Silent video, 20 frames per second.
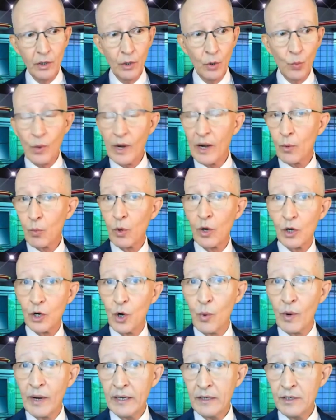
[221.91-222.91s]
where we're
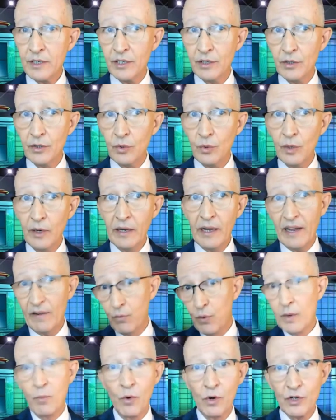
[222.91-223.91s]
going to have
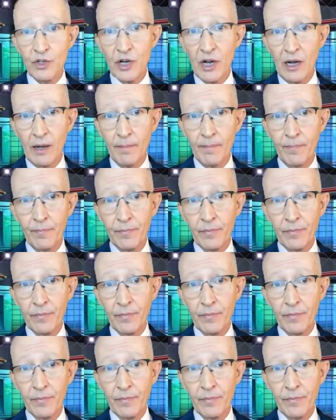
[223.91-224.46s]
one more job